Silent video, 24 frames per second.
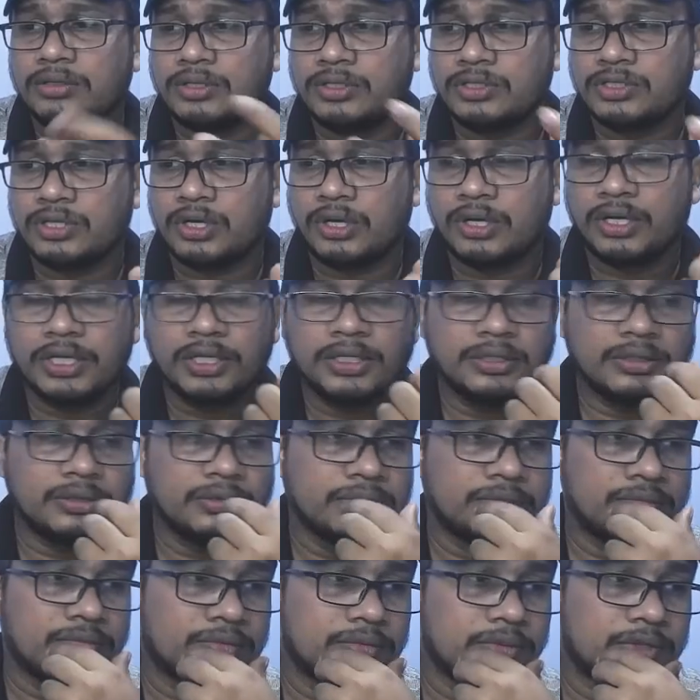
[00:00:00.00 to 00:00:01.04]
studying.
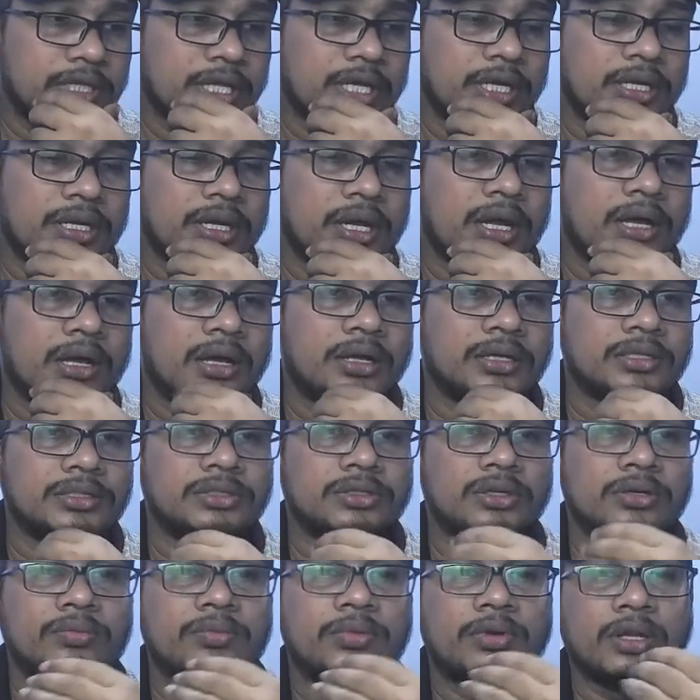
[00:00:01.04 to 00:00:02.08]
Then
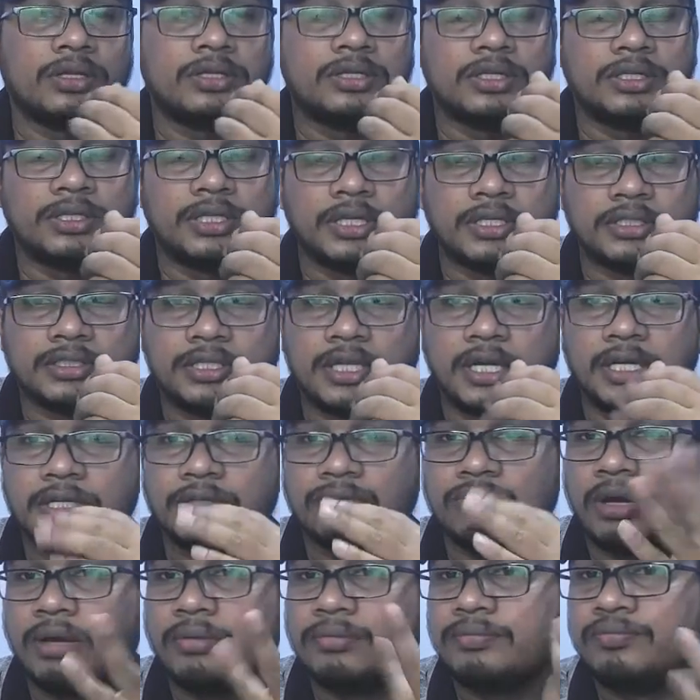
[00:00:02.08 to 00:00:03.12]
your brother thinks that
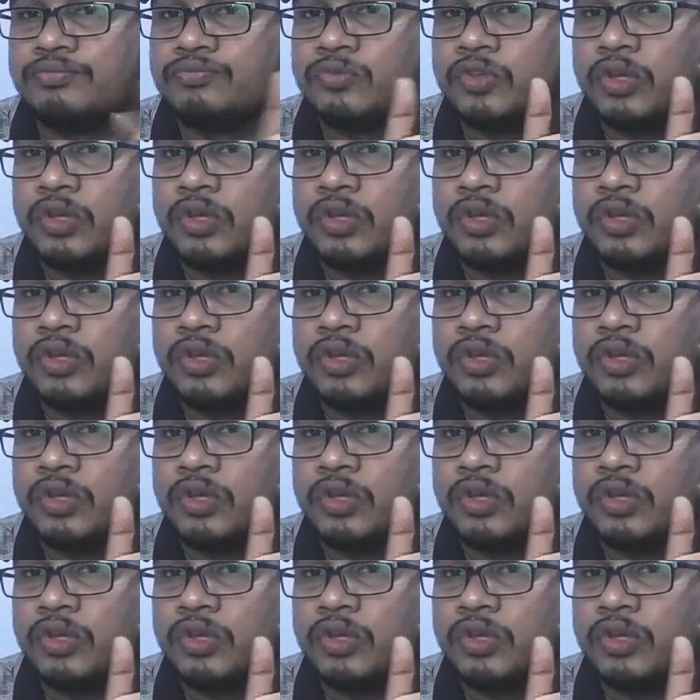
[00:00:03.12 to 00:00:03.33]
you have